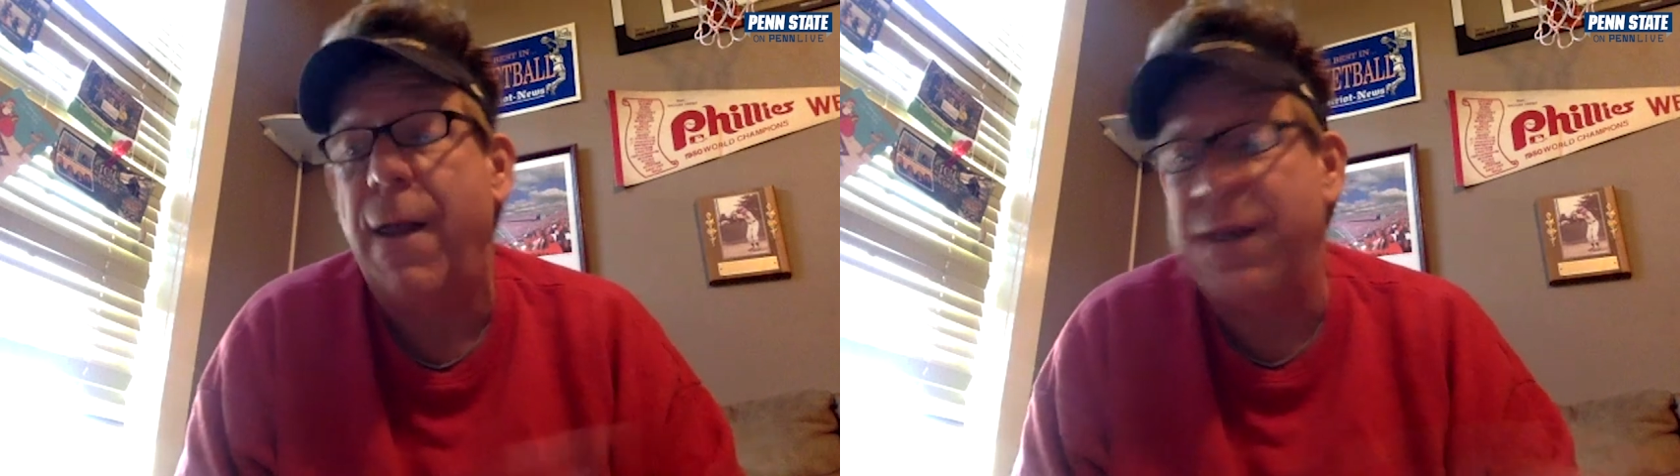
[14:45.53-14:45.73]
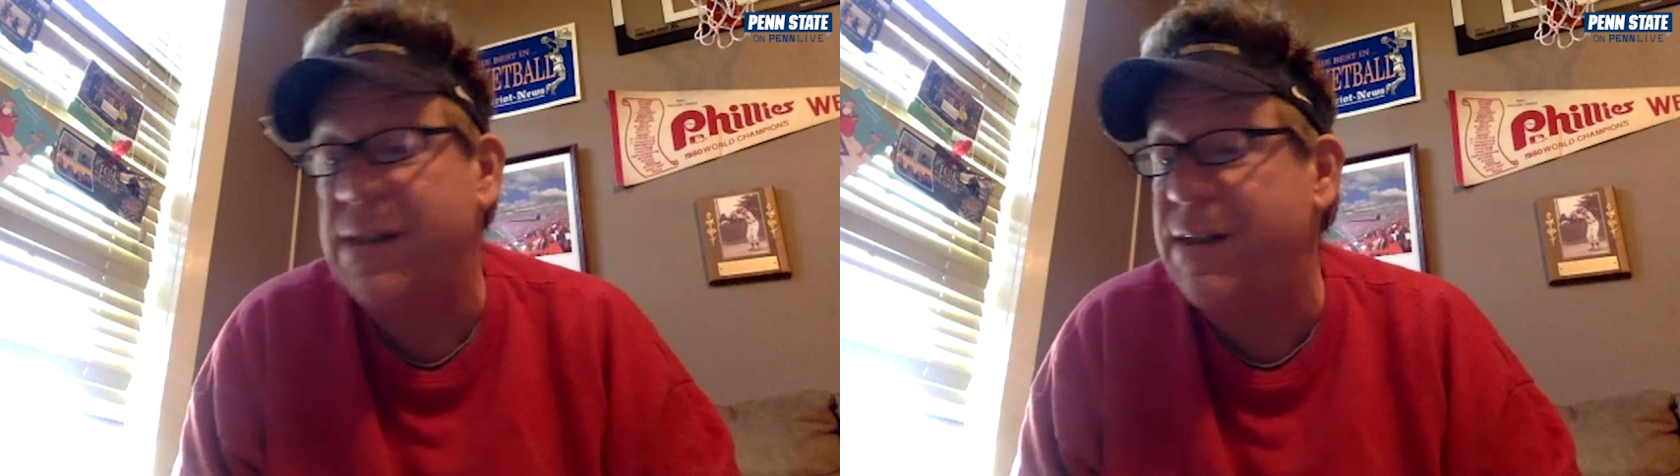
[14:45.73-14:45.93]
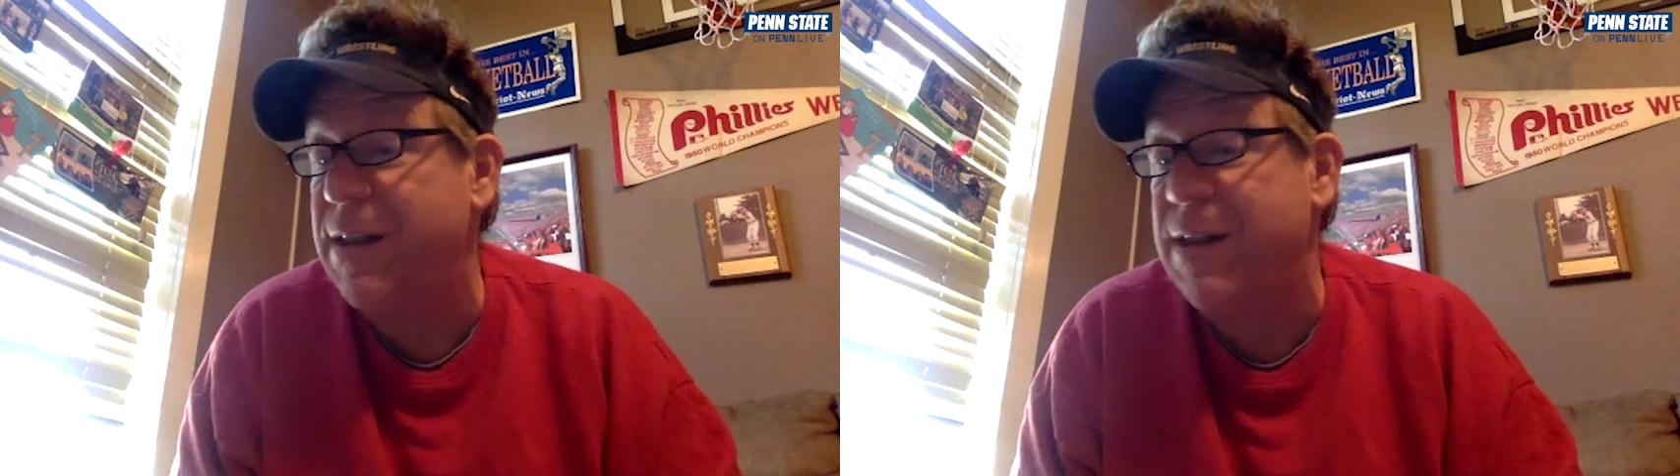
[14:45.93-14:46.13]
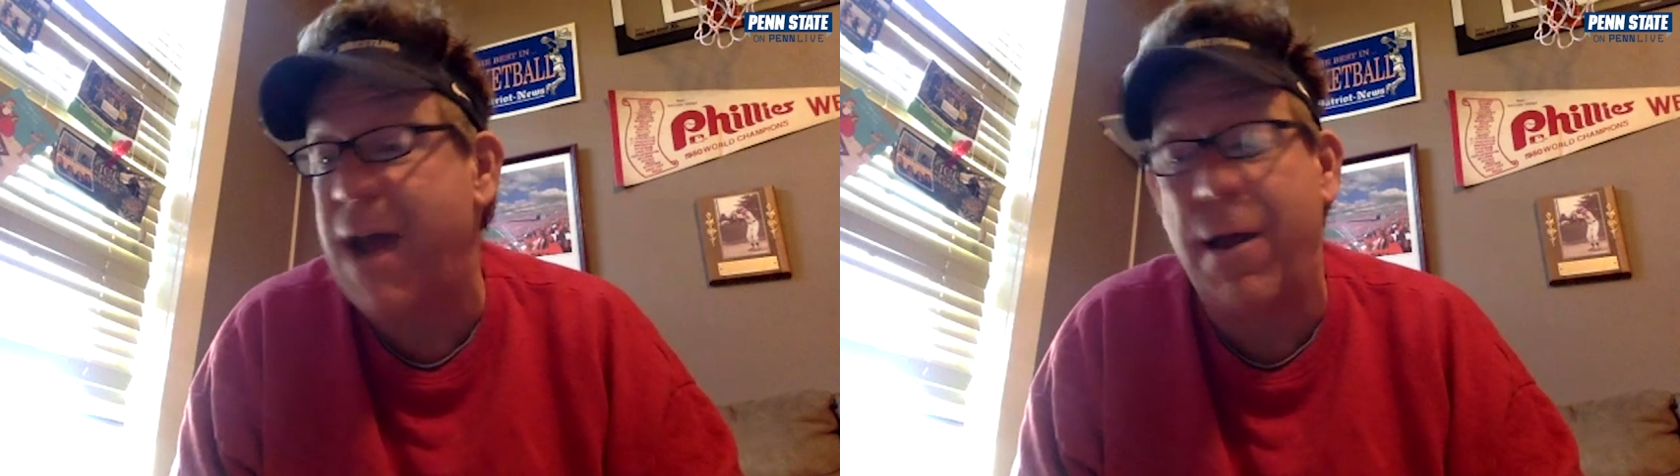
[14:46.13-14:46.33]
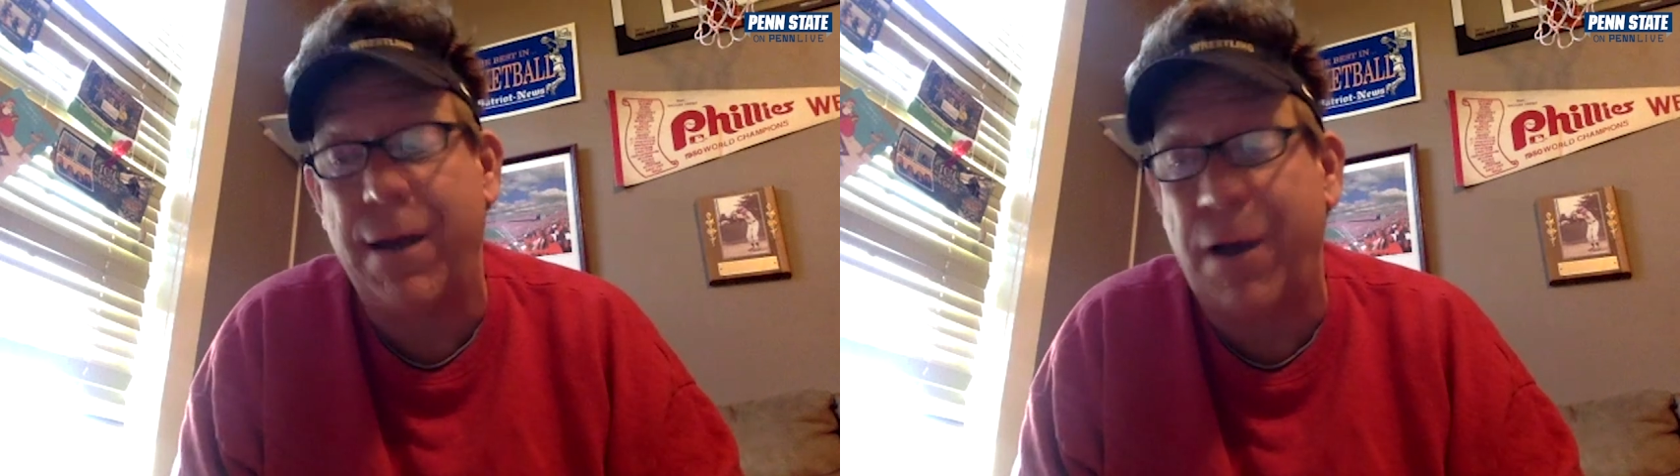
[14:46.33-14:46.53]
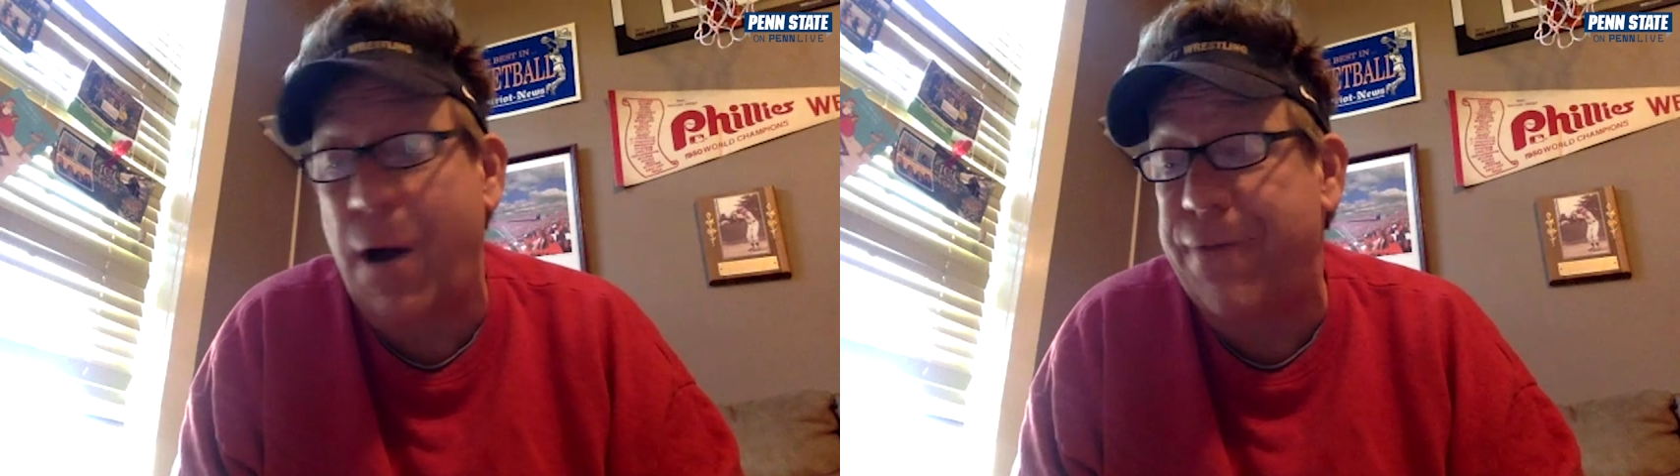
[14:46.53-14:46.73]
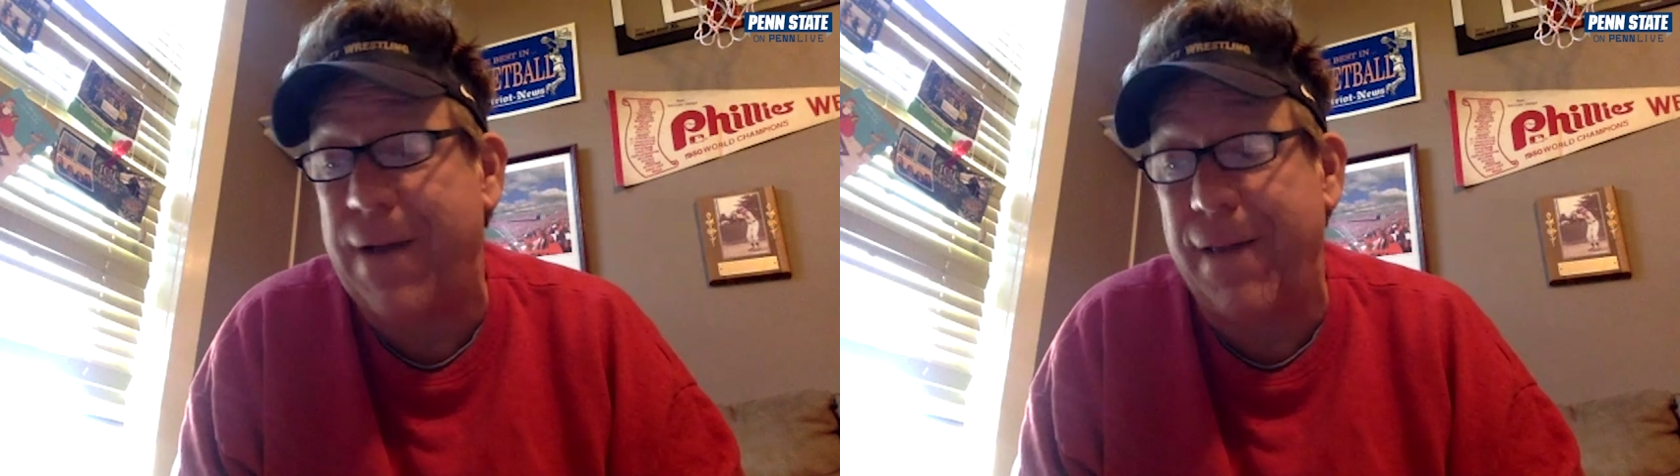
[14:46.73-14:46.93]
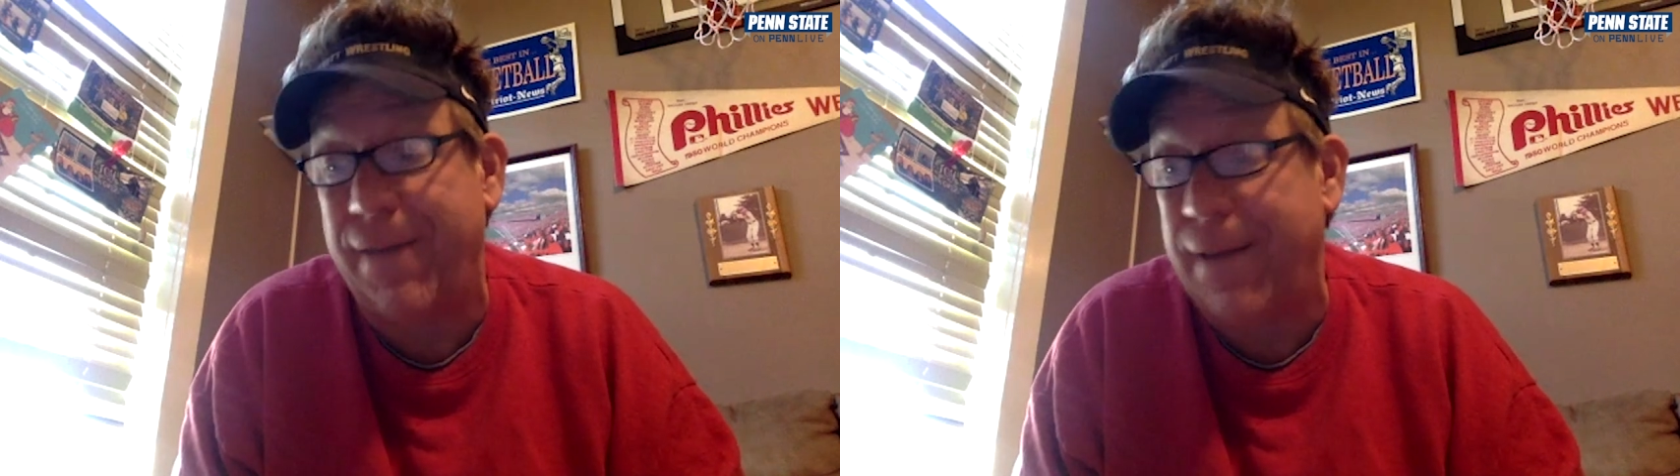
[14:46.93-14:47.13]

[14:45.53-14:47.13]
This is a talented offense.